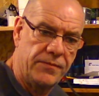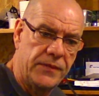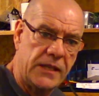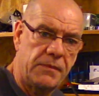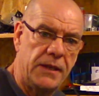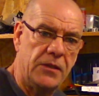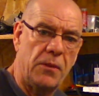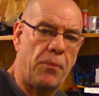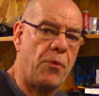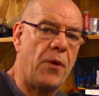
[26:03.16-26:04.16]
That's mean they're
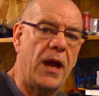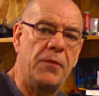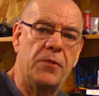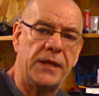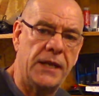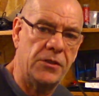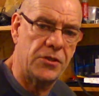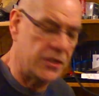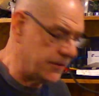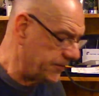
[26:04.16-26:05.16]
primed with
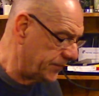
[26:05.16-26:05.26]
energy.